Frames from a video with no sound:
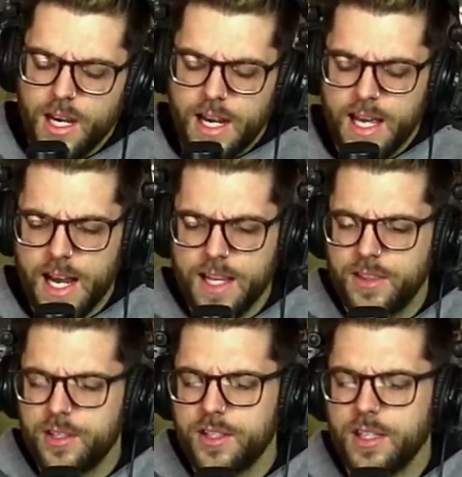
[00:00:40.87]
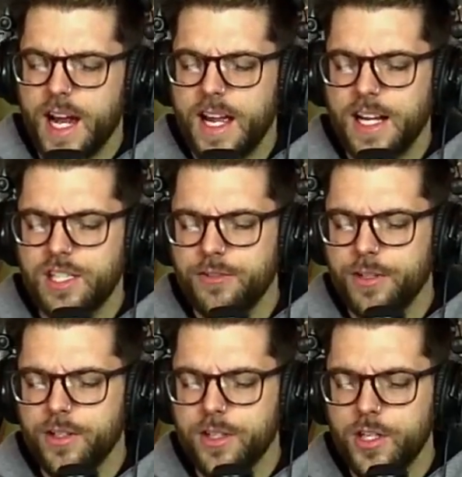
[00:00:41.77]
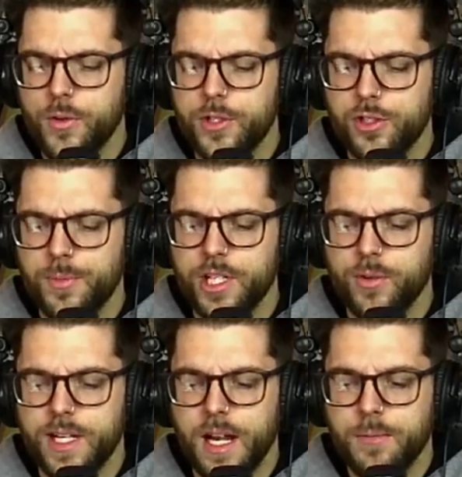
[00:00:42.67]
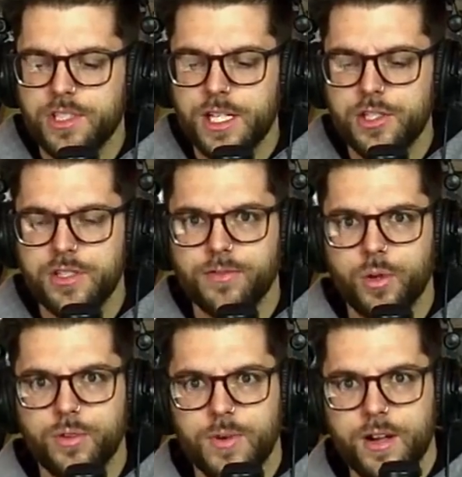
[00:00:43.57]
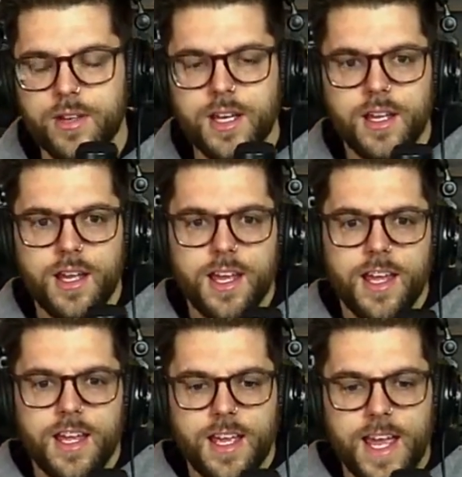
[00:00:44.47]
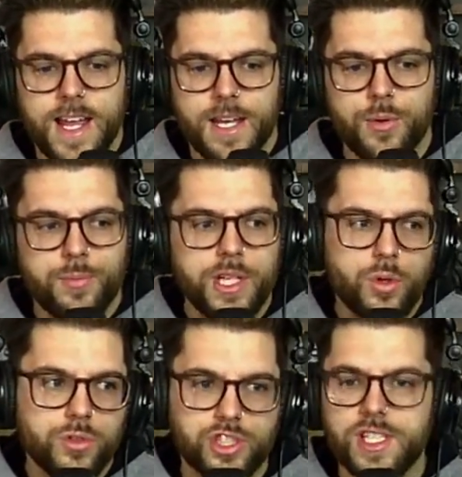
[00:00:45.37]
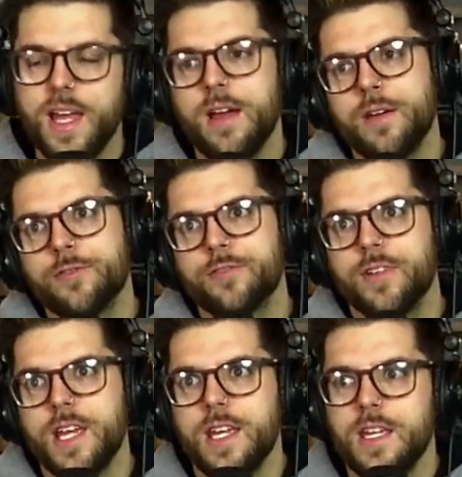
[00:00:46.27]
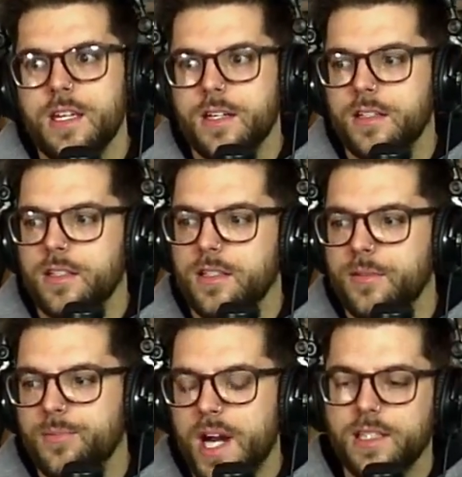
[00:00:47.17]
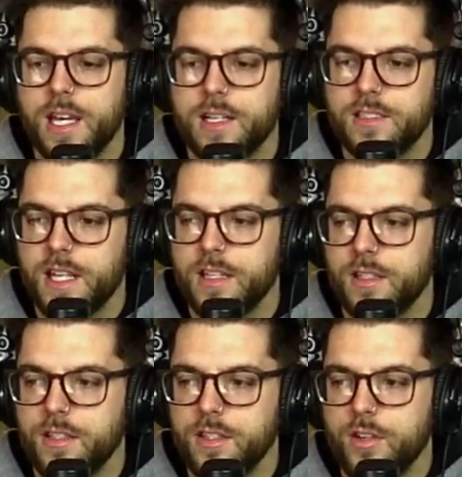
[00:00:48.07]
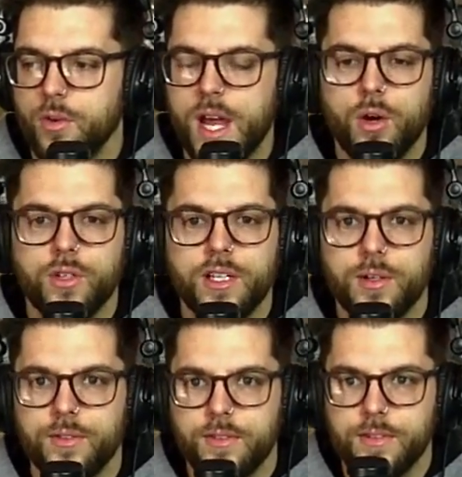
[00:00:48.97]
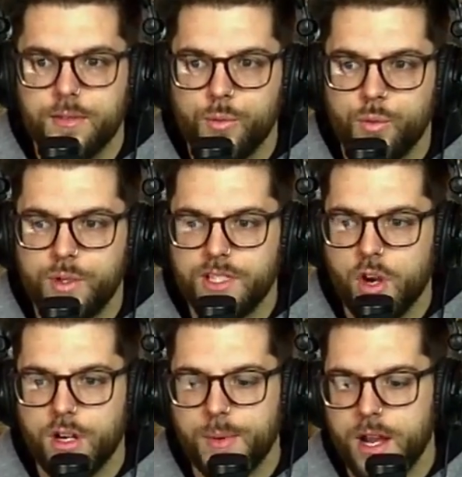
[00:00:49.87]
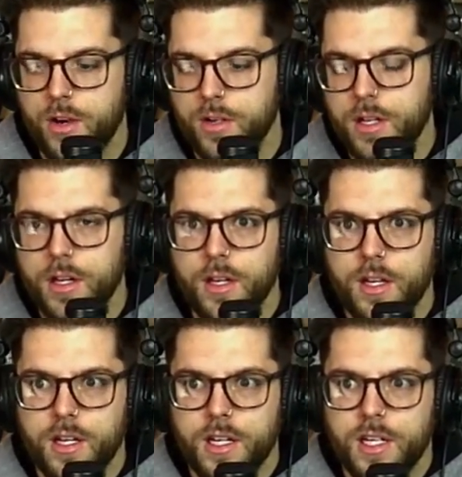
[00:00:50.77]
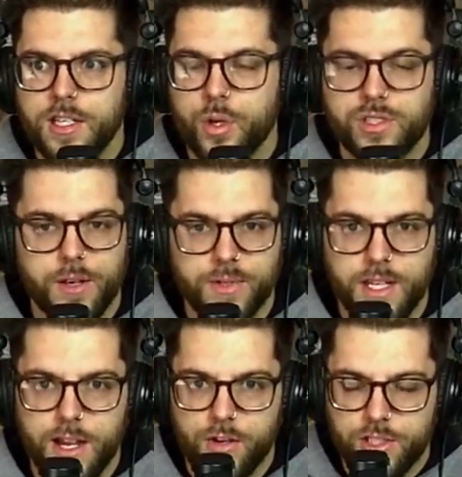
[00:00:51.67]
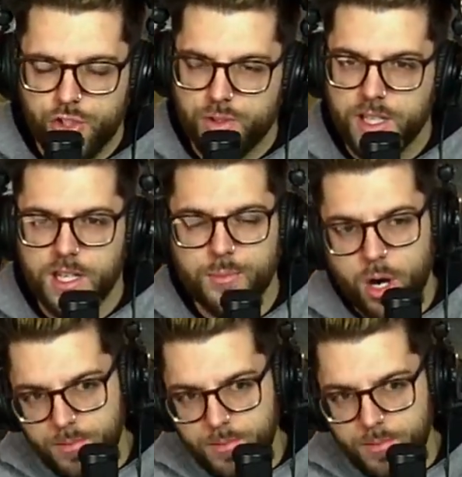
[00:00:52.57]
I just figured, there's so many great conversations flowing around, and it would be cool just to have a podcast that, not only can we talk about, stuff in the hair industry, the barber